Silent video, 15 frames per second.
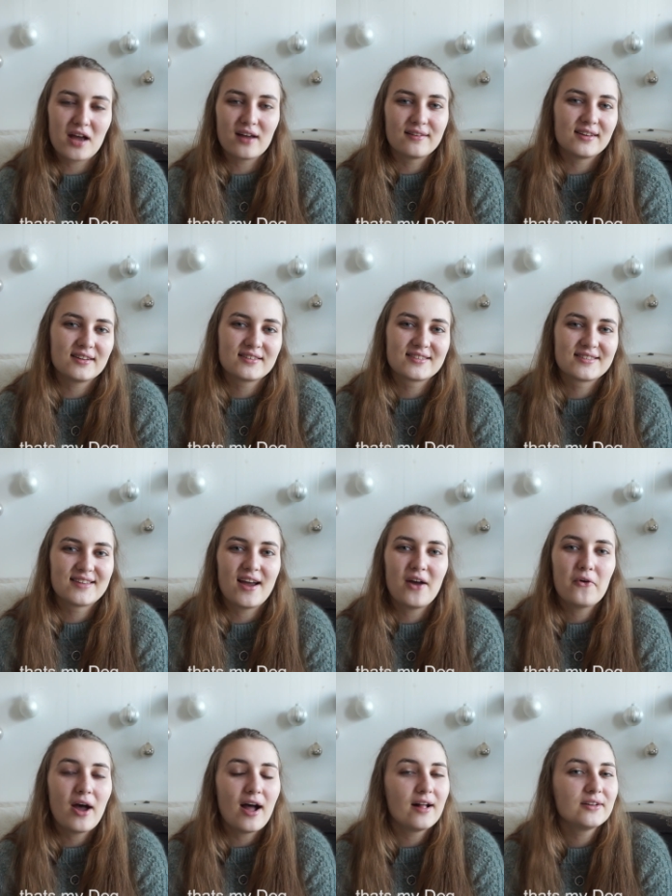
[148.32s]
that's how
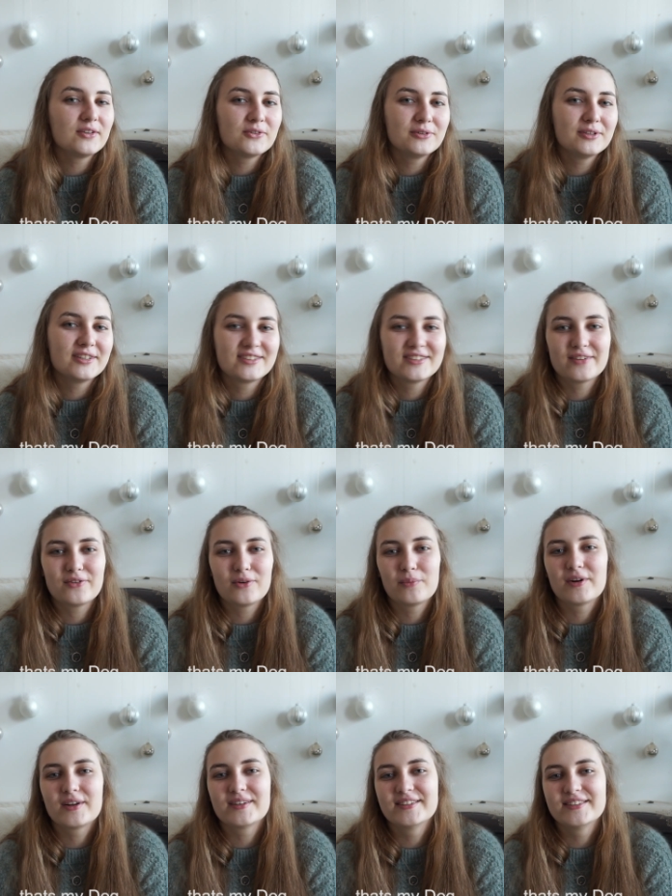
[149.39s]
I'll do it.
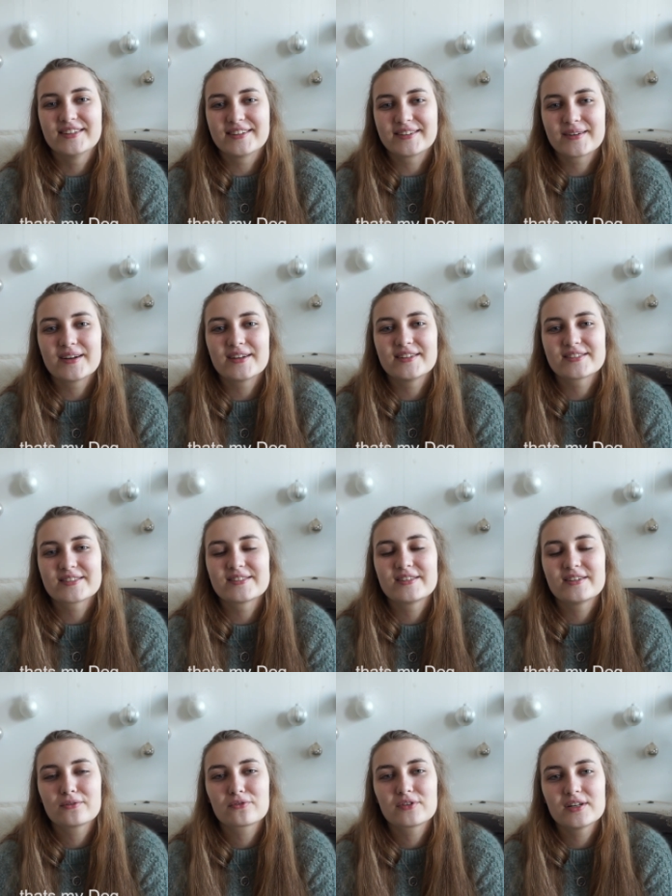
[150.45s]
Everyone does it
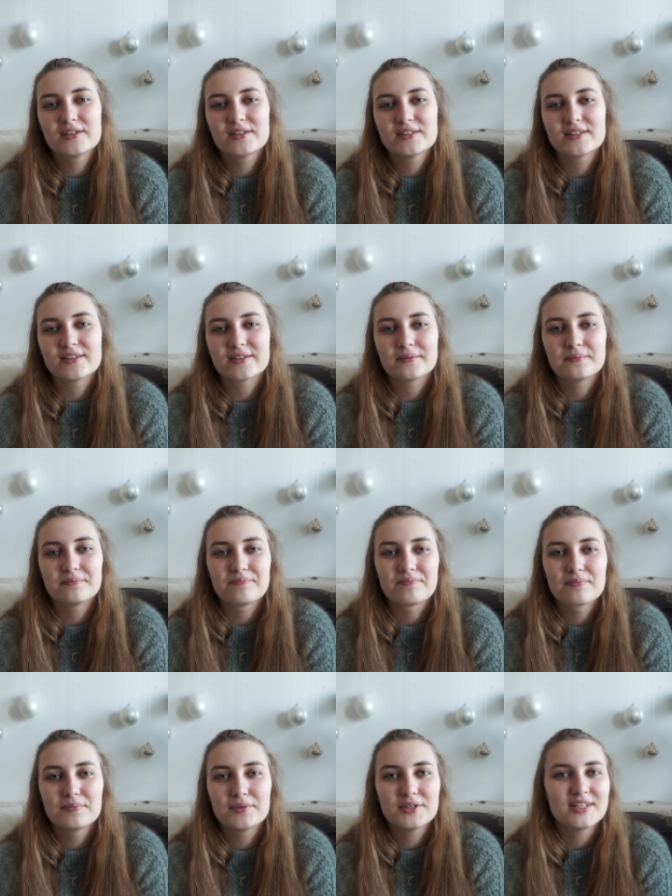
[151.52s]
different,
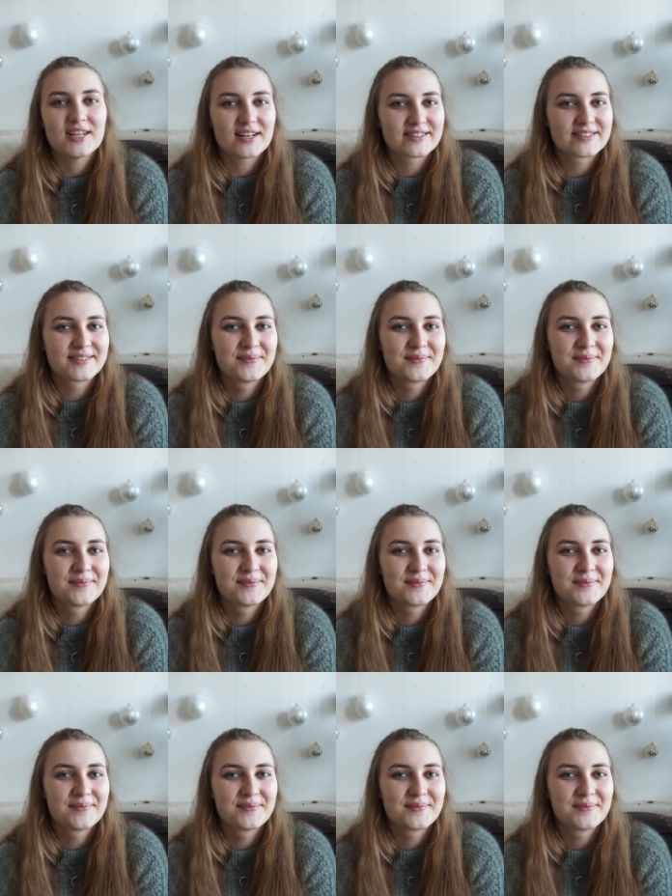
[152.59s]
but yes.